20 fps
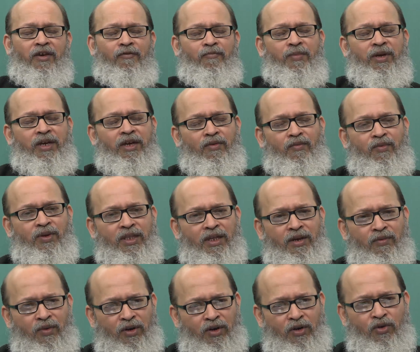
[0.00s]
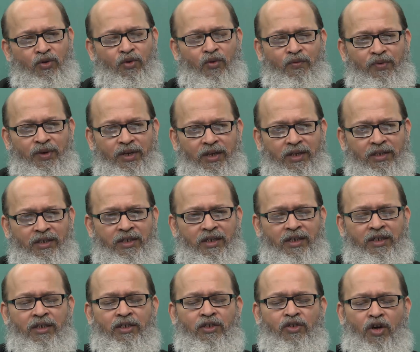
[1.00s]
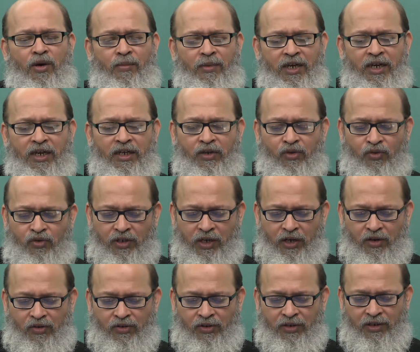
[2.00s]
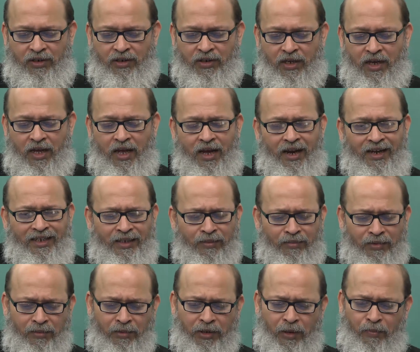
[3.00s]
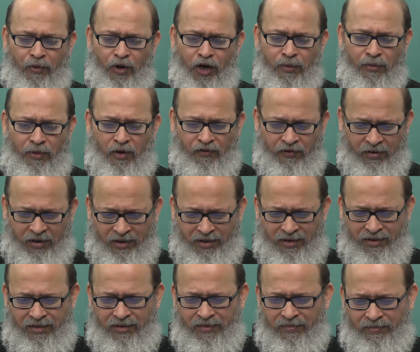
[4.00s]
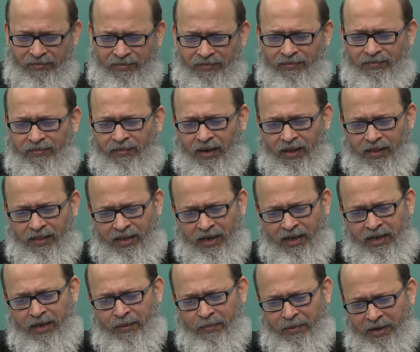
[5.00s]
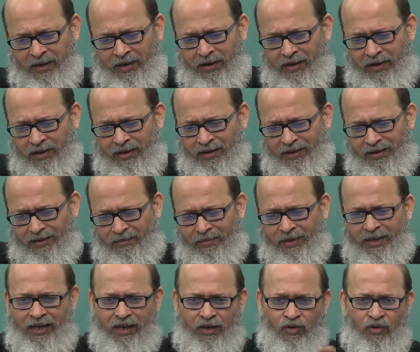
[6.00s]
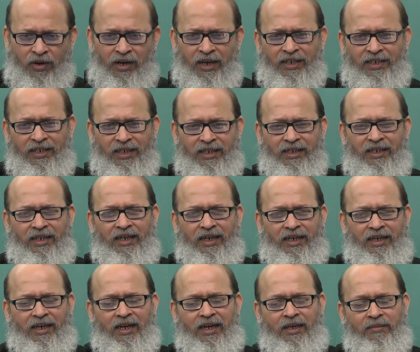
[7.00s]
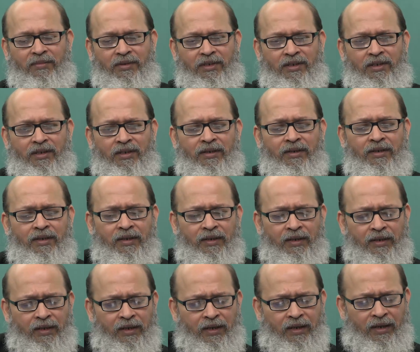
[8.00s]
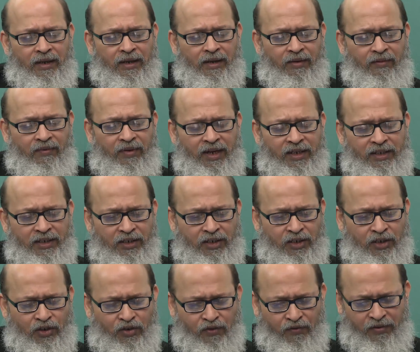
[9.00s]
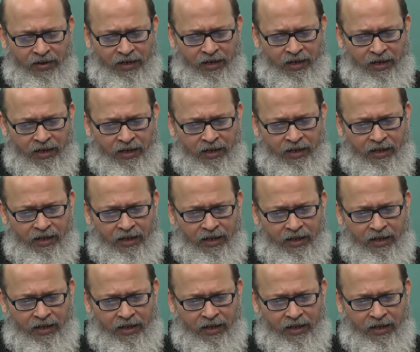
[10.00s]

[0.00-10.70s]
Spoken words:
have begun within 1 or 2 weeks, it is normally acute psychosis. Symptoms are polymorphic, they are typical, but they are quickly changing at times. Whereas in schizophrenia,